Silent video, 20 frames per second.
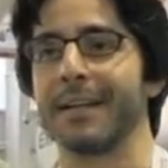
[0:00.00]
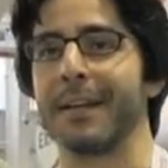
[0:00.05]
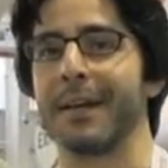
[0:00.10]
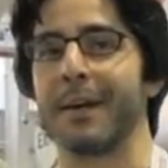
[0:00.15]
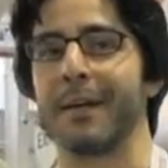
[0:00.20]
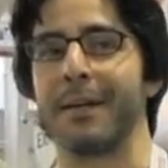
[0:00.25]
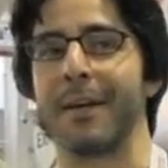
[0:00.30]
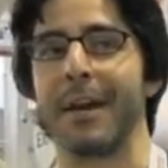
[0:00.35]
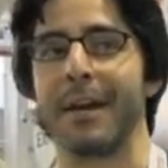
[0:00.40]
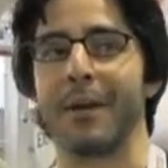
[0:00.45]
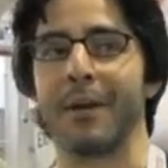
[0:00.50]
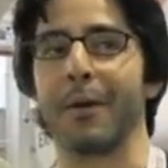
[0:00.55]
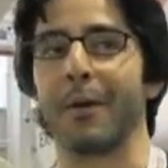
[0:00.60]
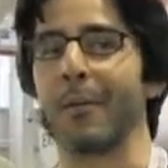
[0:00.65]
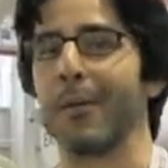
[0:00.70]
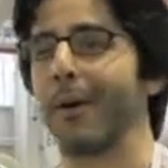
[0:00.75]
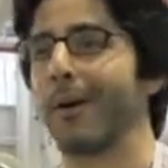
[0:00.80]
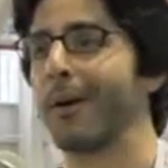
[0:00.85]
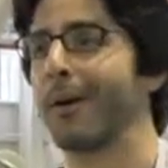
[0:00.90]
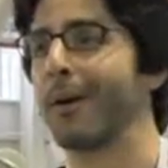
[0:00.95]
letting your
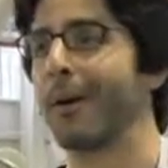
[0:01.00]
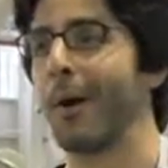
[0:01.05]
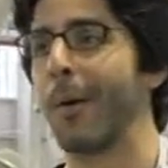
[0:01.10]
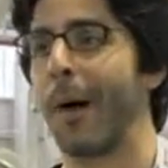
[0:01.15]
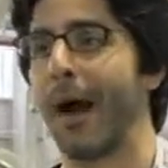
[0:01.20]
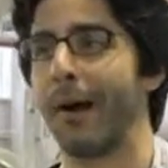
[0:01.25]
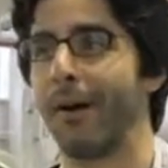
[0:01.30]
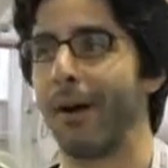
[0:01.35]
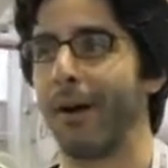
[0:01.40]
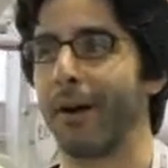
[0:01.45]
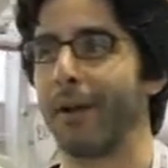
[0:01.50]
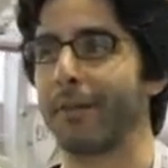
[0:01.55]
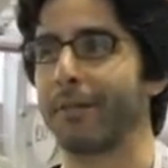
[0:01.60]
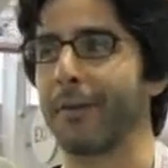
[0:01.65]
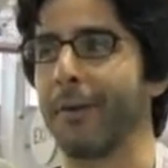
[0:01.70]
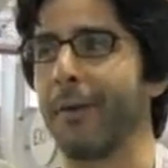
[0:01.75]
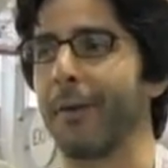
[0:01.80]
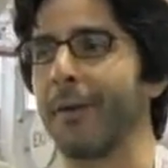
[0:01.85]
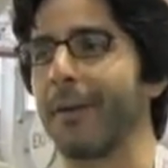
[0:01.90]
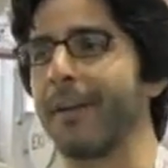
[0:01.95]
work go out on its
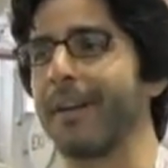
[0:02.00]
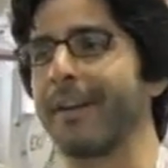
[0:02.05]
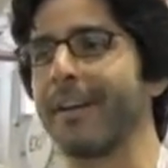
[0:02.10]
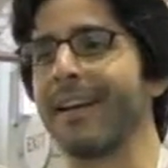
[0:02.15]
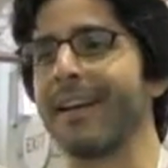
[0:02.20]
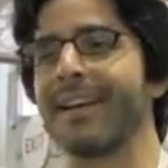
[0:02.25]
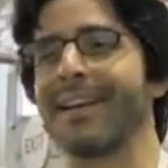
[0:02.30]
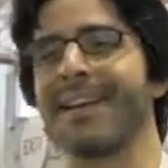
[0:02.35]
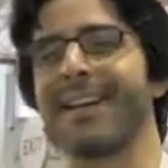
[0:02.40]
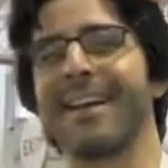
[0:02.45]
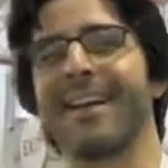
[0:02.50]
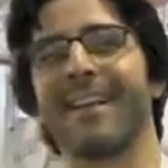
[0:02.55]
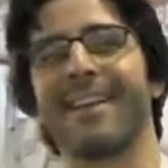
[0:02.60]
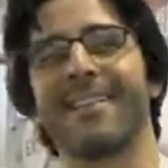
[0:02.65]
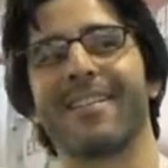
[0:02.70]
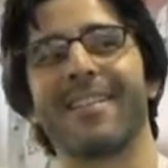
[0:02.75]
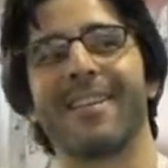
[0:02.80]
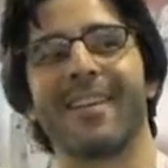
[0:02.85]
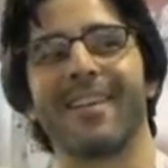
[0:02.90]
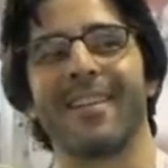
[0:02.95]
own.
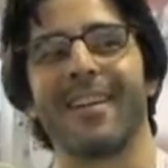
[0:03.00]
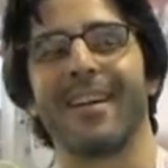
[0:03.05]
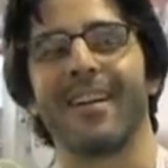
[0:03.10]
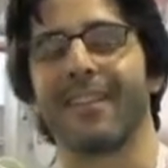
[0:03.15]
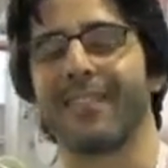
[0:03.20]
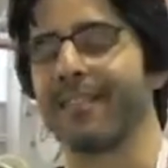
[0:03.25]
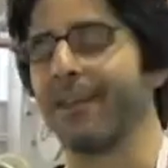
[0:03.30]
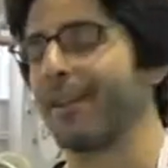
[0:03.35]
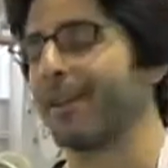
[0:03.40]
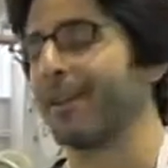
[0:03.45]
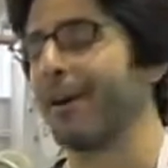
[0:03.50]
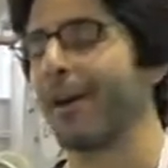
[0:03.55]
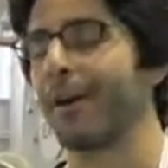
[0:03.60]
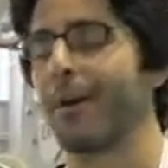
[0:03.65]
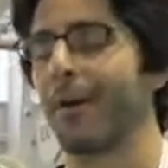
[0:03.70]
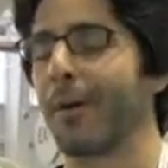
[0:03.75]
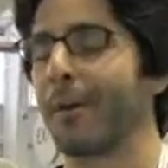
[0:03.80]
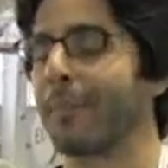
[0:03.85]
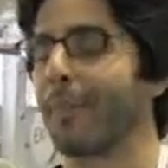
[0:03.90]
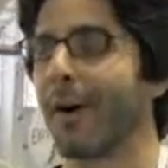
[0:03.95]
It's still an
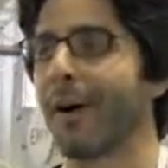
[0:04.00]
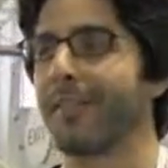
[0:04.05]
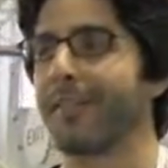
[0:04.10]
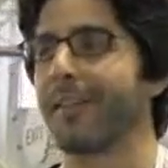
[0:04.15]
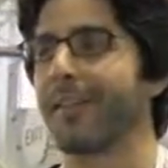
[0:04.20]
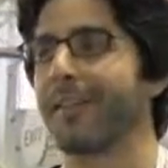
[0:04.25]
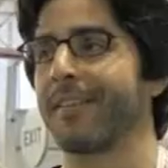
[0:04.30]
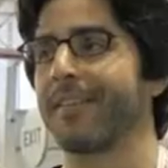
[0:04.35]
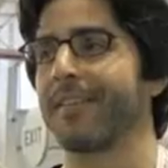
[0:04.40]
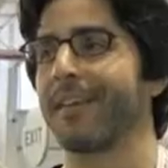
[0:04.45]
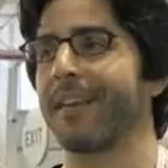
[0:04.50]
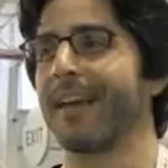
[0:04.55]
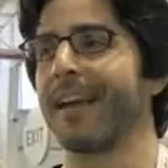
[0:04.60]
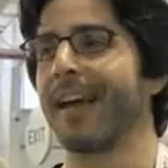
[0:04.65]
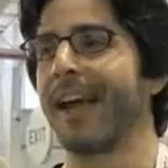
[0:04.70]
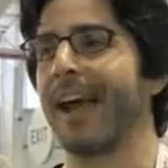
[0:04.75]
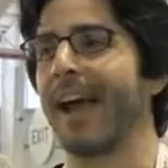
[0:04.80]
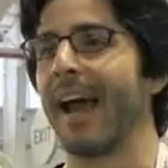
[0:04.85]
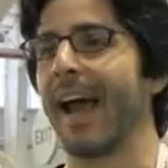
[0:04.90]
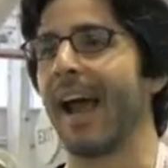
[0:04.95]
ongoing process,
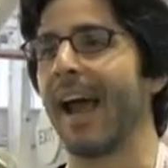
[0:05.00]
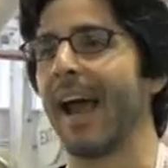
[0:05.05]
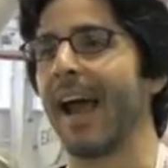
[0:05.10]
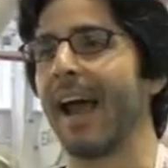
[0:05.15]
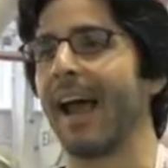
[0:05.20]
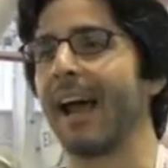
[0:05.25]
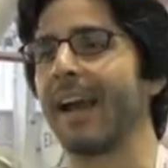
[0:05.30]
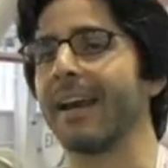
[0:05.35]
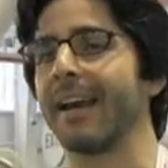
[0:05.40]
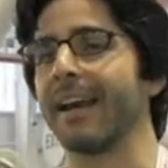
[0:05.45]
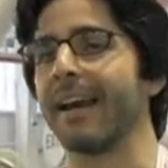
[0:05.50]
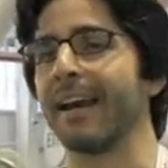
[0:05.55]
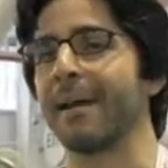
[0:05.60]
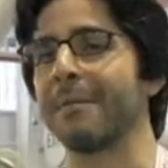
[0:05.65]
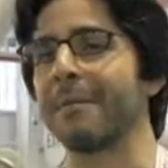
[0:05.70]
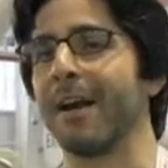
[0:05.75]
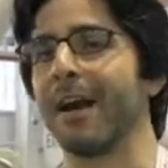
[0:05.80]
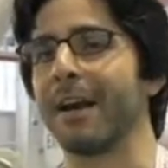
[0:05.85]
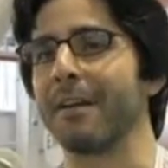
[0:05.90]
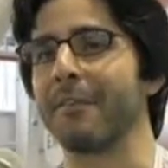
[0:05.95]
and
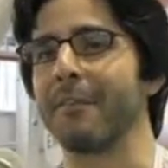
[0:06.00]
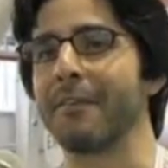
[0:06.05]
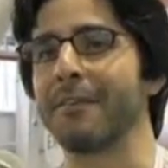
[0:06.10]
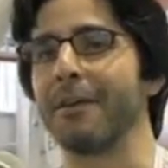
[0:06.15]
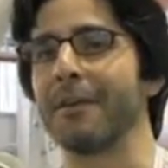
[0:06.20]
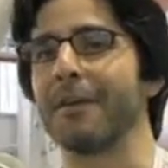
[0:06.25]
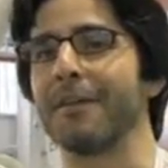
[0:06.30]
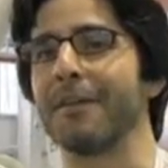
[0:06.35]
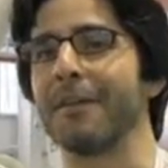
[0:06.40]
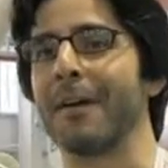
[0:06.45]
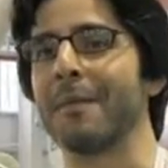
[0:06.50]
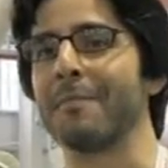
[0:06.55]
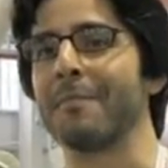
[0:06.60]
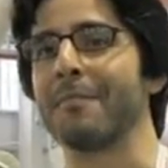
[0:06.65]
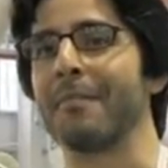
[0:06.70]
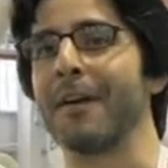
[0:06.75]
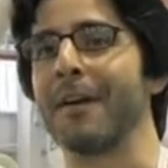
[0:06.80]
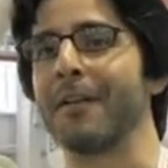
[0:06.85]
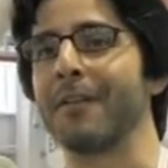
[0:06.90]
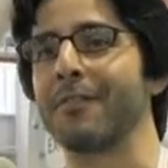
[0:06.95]
I'm not even sure if I'm
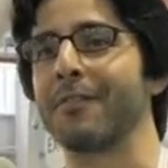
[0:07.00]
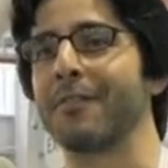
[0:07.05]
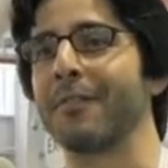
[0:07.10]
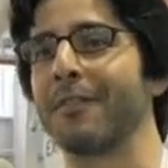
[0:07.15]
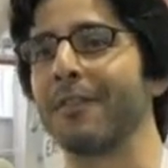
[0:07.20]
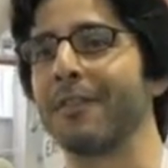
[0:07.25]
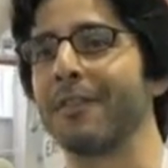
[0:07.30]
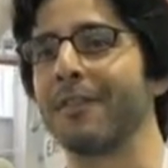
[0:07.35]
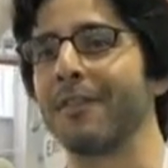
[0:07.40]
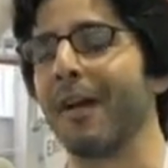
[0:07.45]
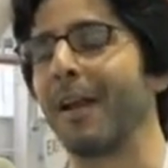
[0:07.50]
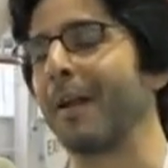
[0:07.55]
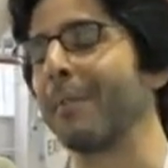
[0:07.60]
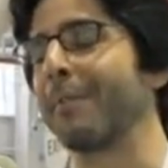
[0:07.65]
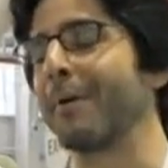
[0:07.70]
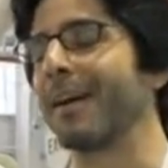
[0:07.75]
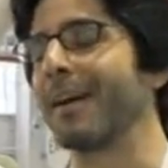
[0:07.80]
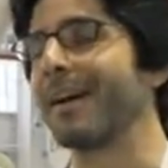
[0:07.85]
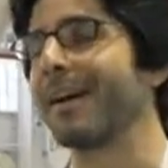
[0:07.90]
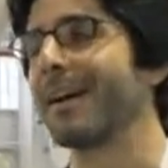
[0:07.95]
finished
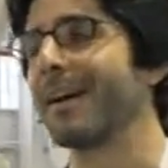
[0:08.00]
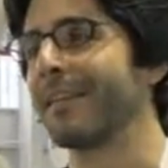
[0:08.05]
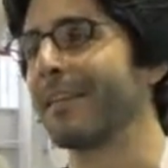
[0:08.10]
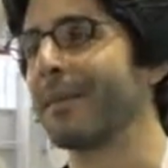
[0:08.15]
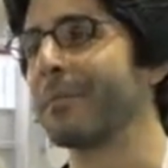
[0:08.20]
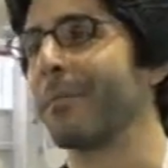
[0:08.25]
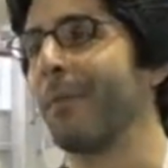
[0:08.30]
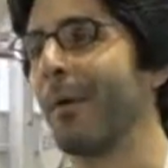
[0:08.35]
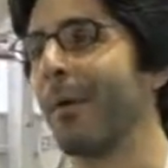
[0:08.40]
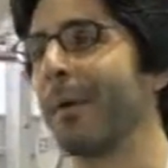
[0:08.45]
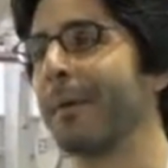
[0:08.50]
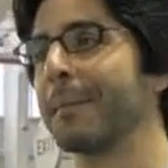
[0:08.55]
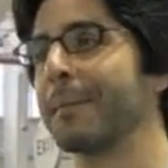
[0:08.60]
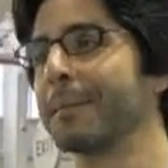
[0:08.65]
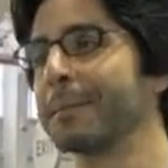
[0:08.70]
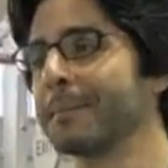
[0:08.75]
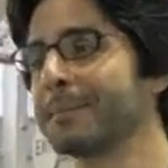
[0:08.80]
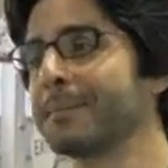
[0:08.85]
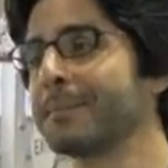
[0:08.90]
developing at this point.